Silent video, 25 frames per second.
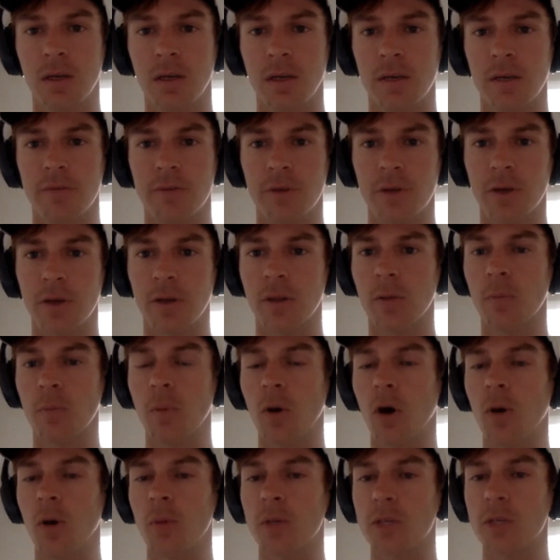if you hit on the
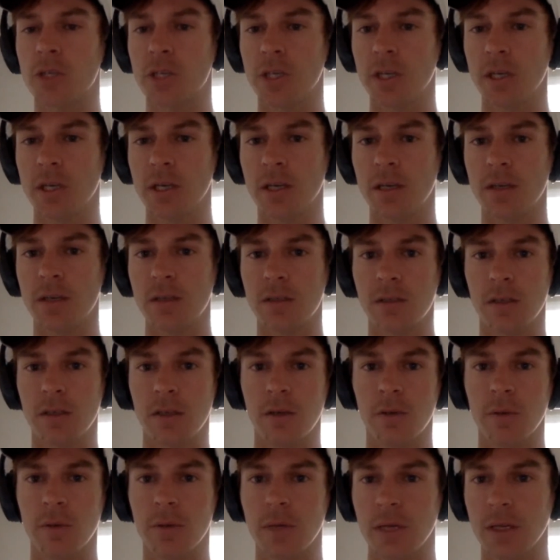ball machine, you
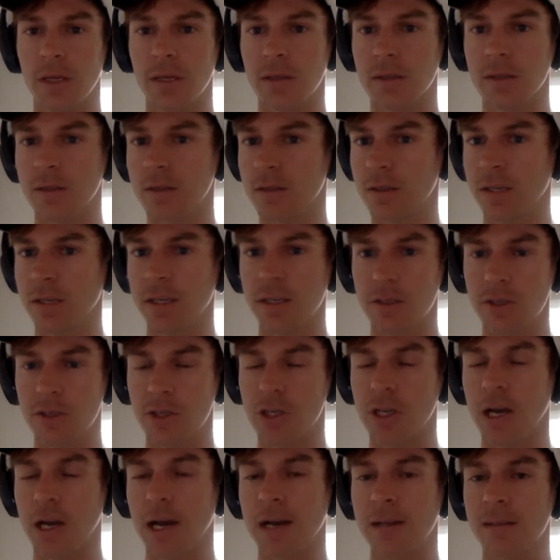know, hit, hit
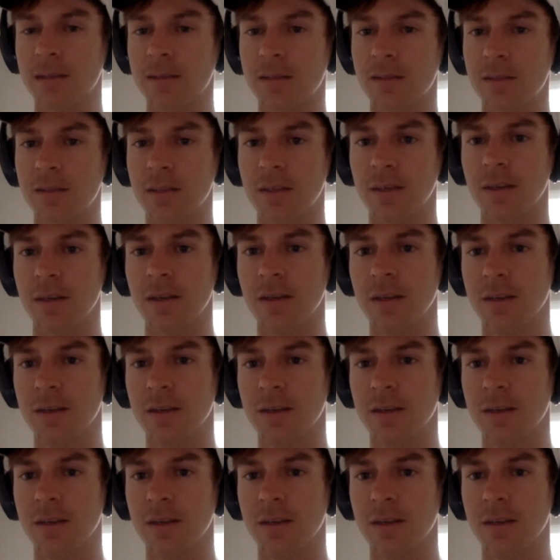shots that